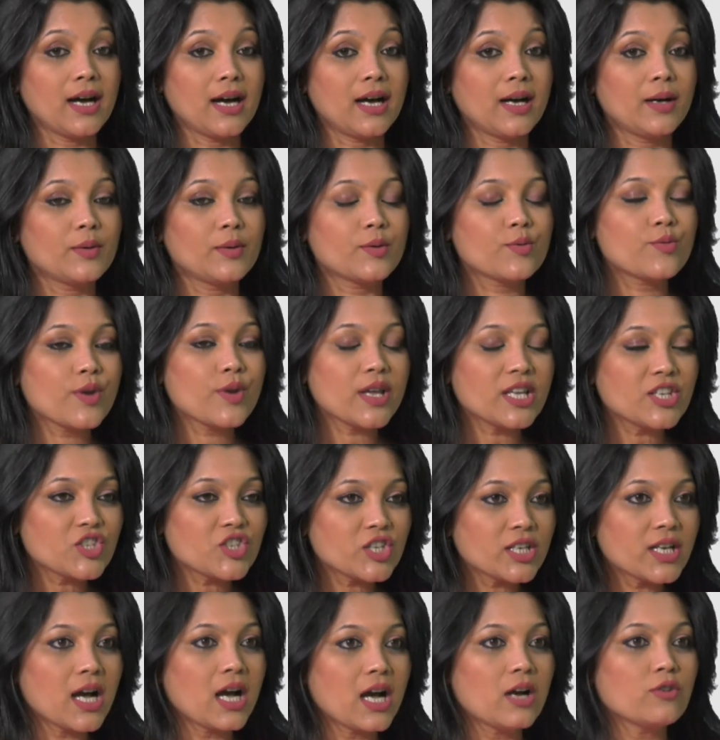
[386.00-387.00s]

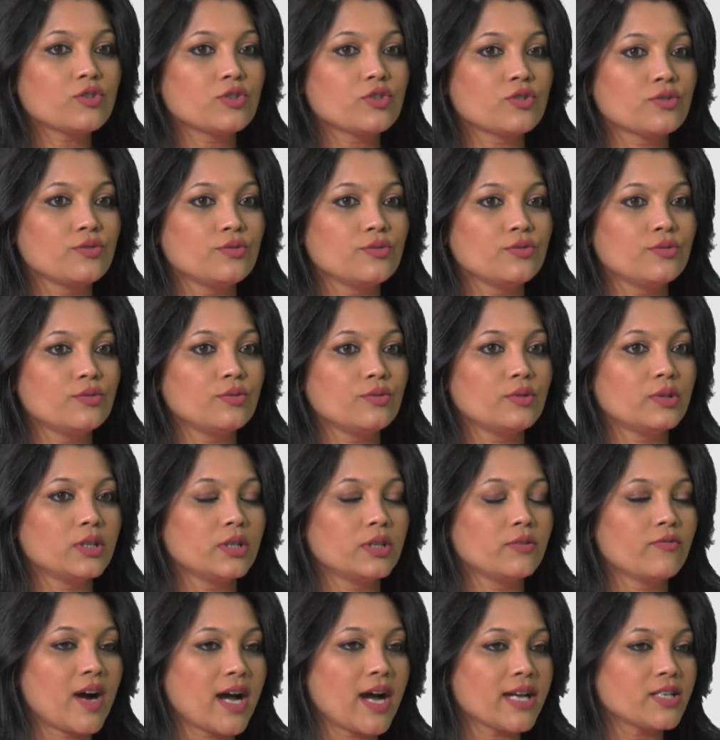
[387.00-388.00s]
reaching out to
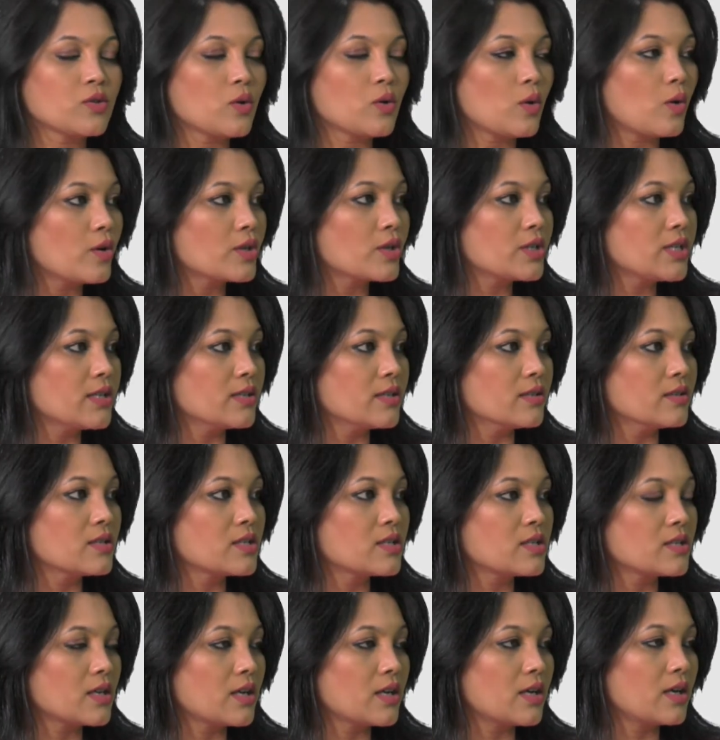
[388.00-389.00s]
wider
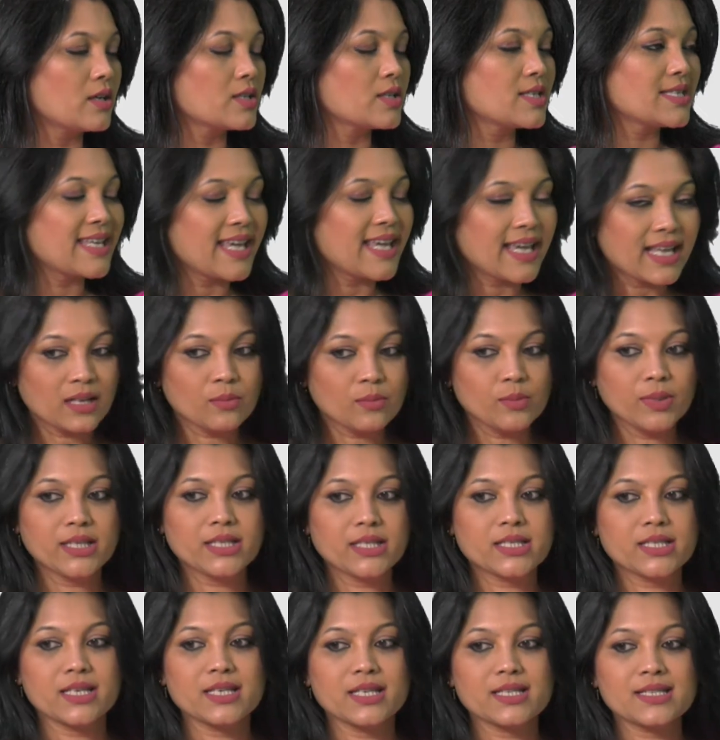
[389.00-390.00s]
audience,
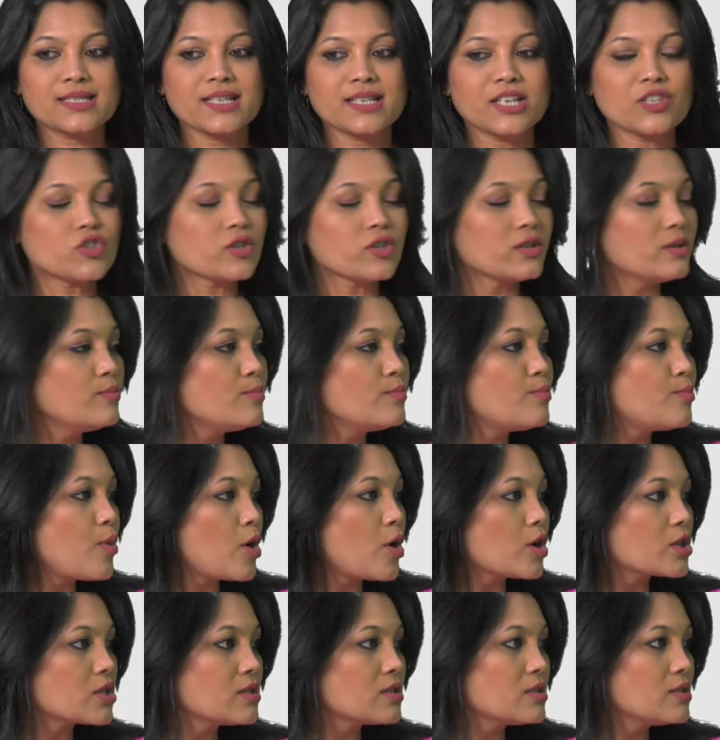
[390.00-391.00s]
scalability is such an
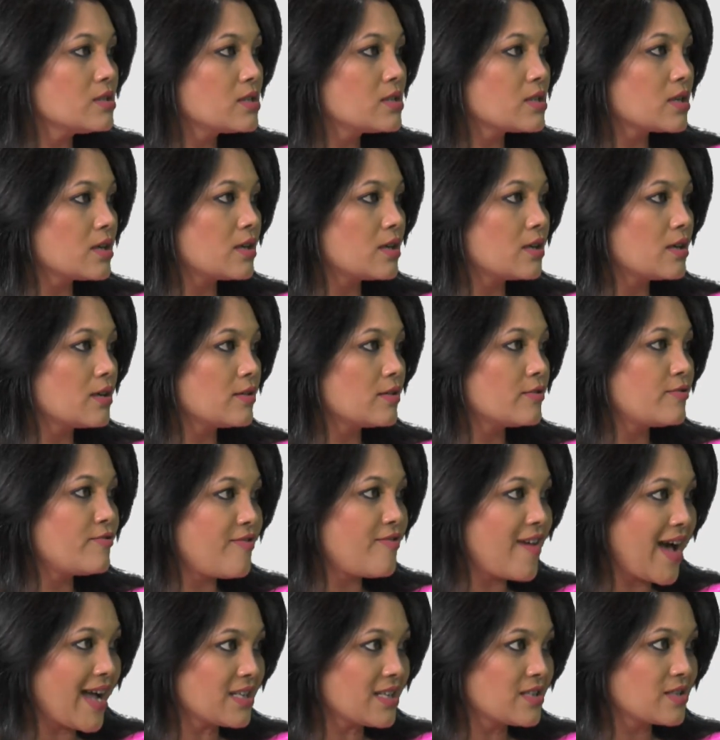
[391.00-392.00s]
important
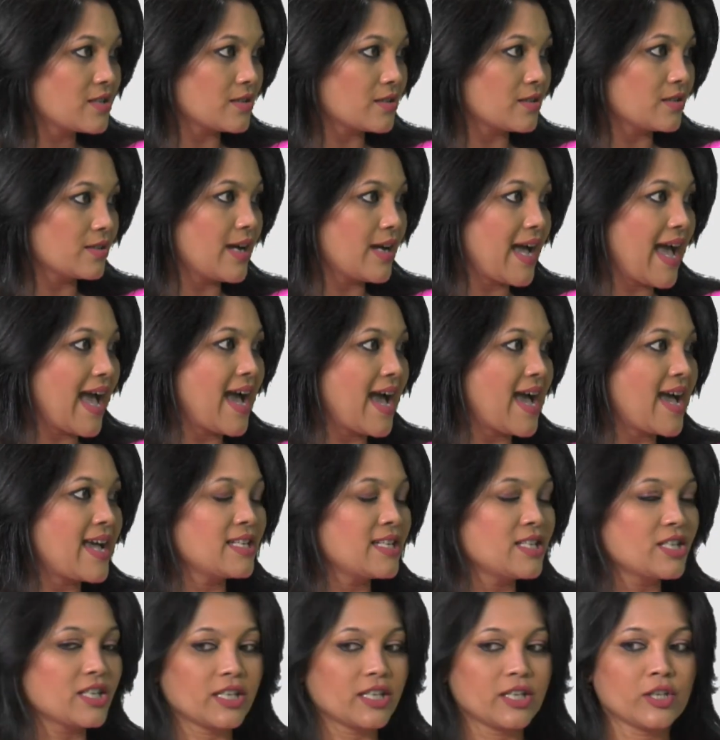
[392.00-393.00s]
factor,
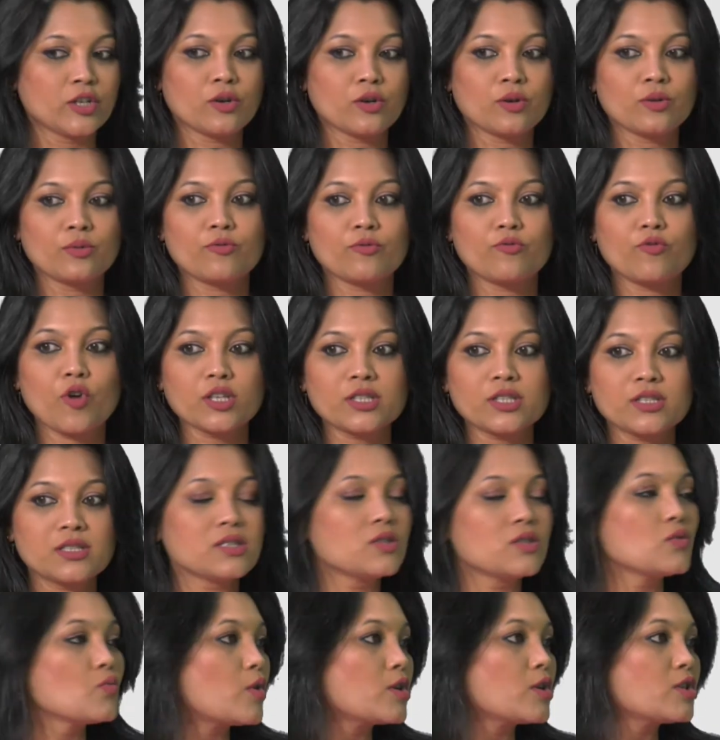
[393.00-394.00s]
and
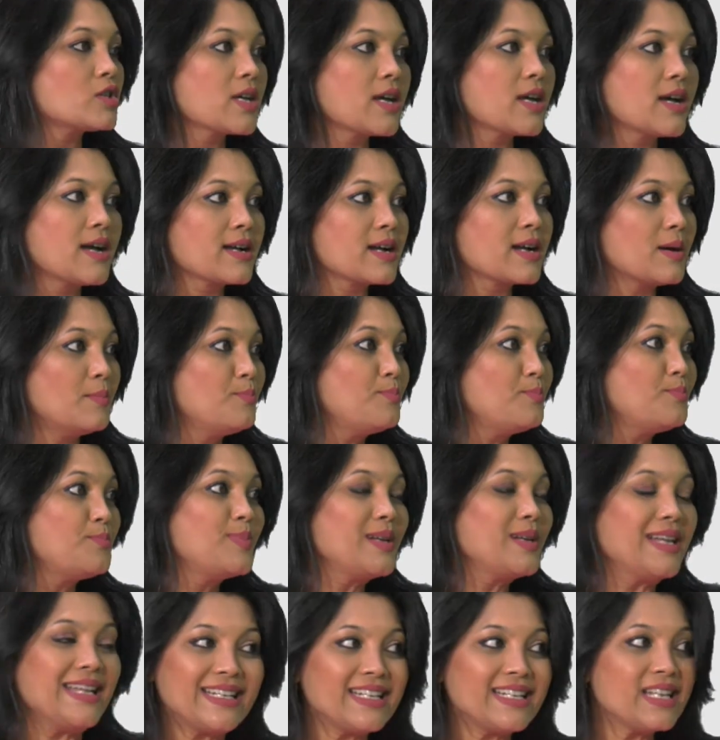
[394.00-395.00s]
Watsons was
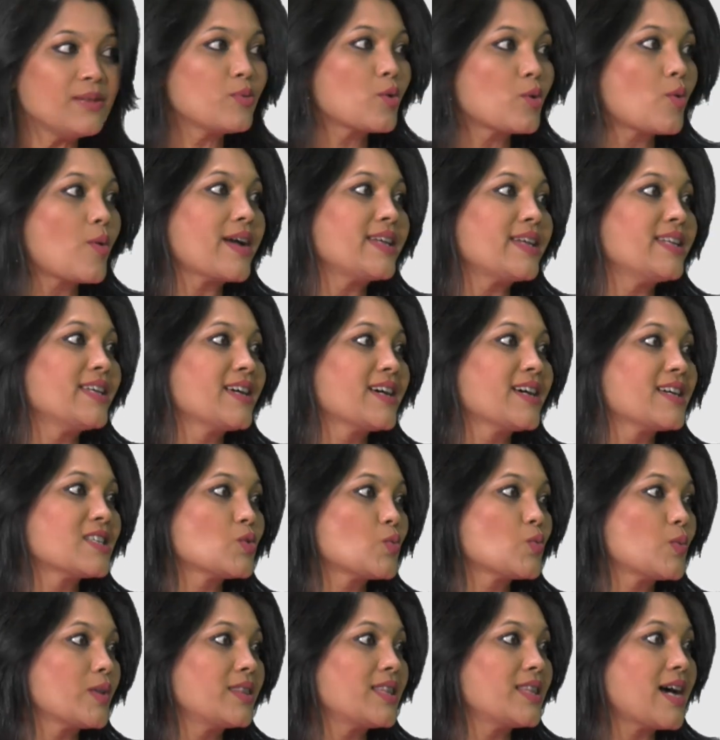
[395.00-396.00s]
completely providing
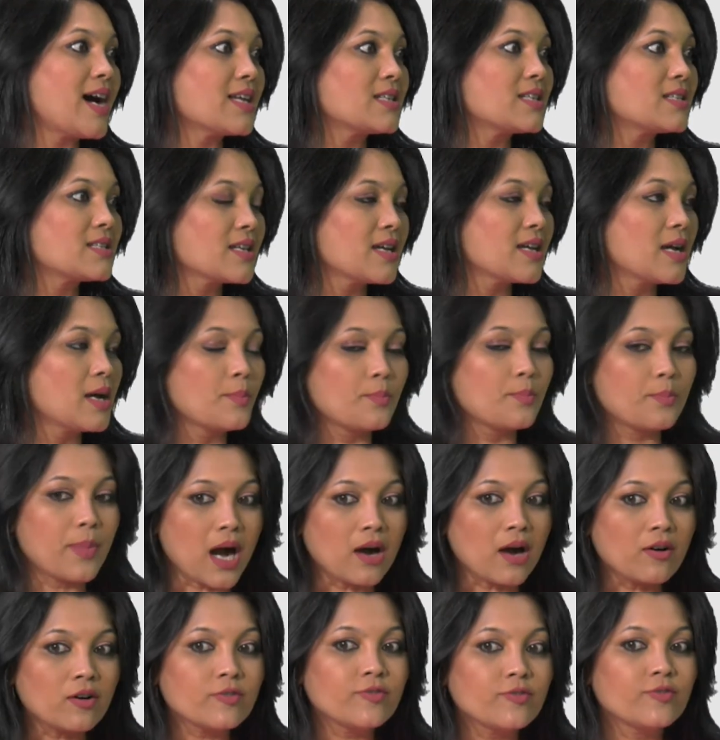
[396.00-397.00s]
us with that
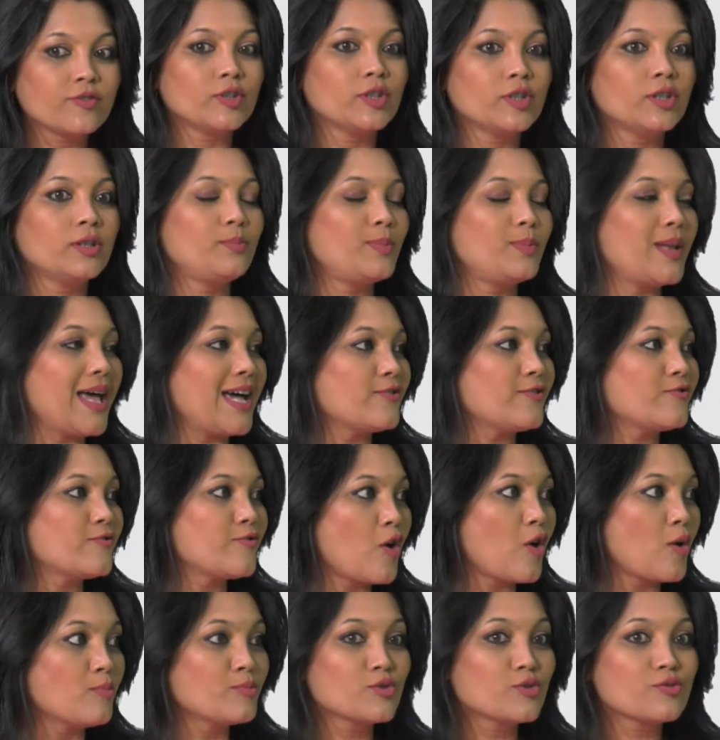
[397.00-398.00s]
powerful
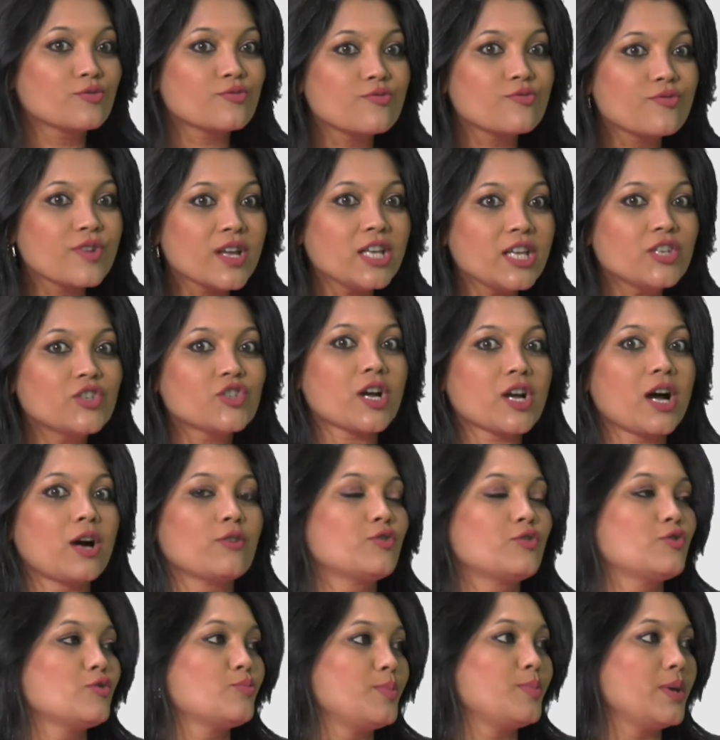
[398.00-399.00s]
platform to reach
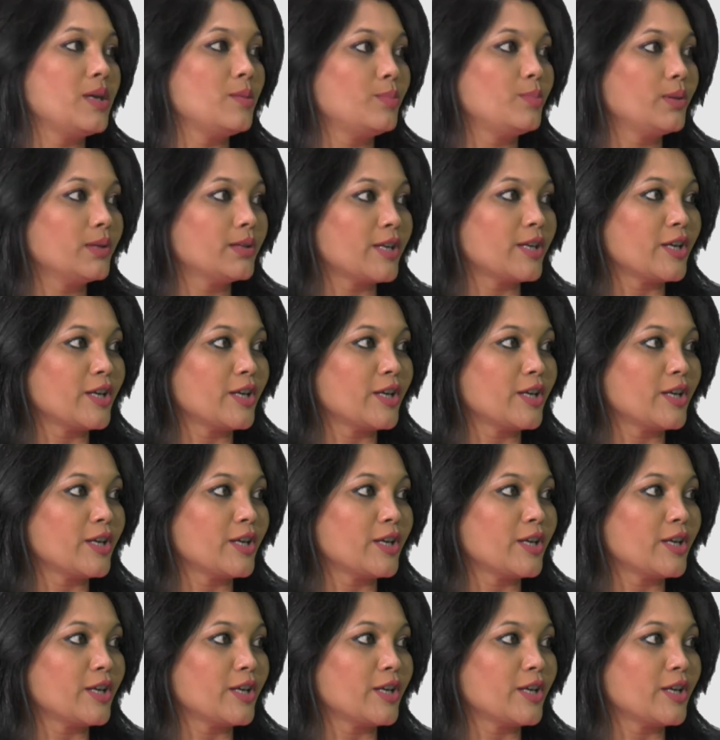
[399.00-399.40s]
out to people,